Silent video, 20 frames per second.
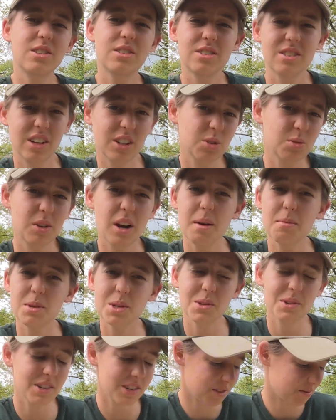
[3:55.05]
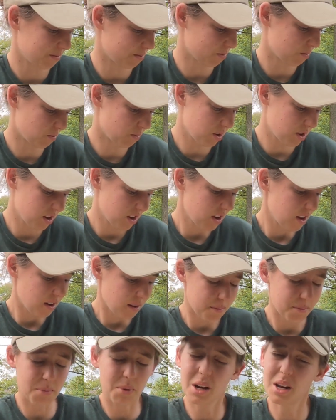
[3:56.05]
That's what I'm doing, and
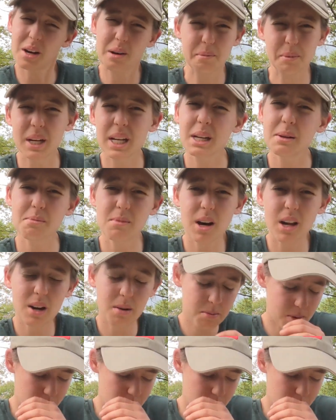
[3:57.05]
bada bing, bada